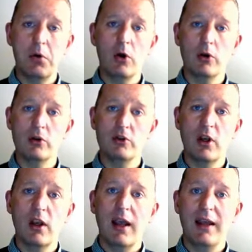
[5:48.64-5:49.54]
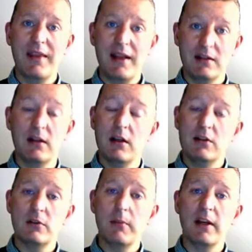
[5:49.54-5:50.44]
approach, and then
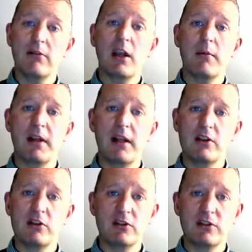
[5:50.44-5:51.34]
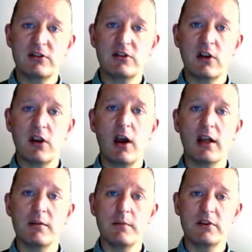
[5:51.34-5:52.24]
to make recommendations as to the
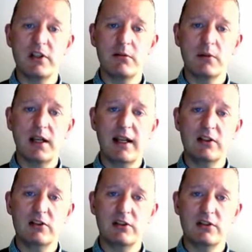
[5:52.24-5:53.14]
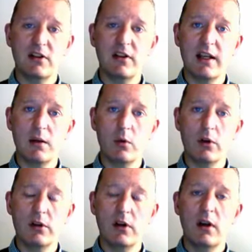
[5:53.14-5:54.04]
kind of museum collections that they
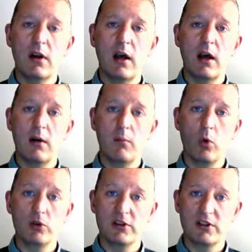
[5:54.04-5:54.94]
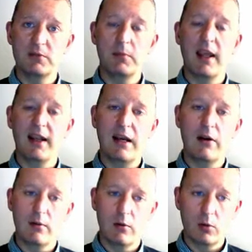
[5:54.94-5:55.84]
would want to display and
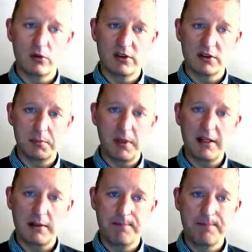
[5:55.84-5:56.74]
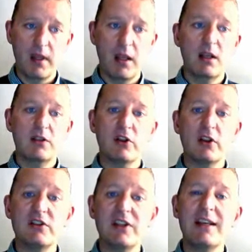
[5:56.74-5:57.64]
how they would want to display them. So
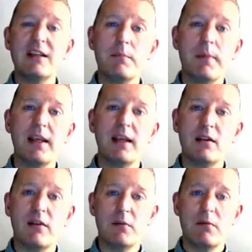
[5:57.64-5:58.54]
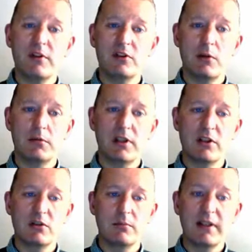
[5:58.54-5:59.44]
you can see here that picking the theme of
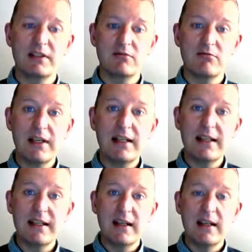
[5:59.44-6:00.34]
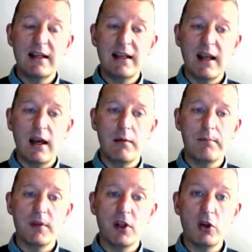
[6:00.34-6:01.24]
interpretation makes it really
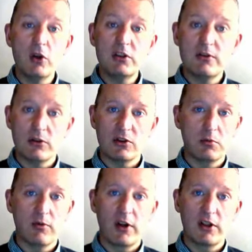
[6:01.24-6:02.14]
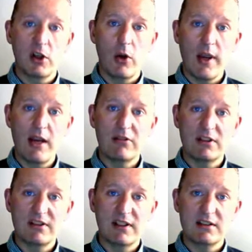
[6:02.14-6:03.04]
useful to provide a
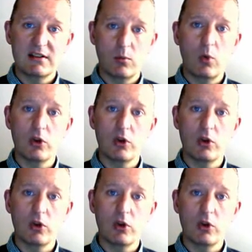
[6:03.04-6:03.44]
coherent sense